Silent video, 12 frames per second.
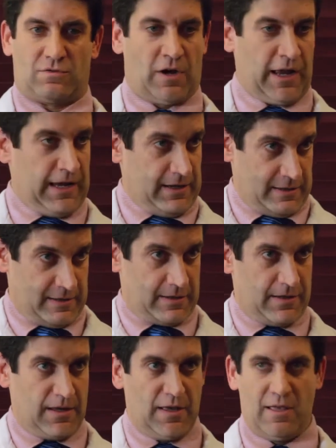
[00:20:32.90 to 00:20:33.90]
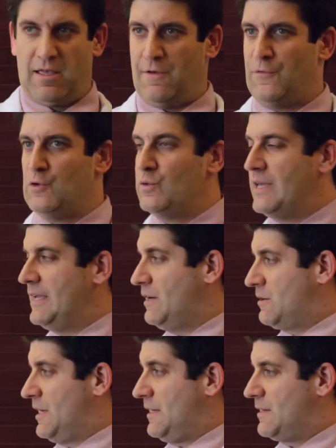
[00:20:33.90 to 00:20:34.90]
right? If you
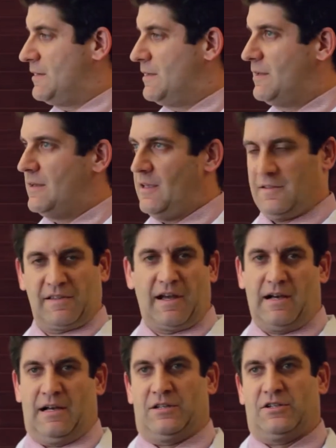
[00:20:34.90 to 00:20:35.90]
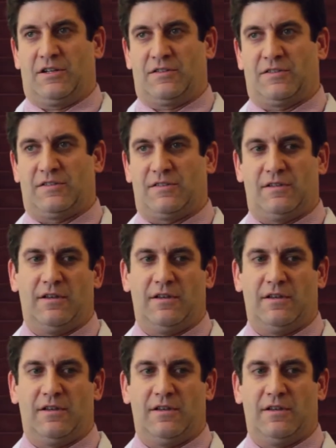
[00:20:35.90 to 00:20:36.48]
hear it, it's conscious.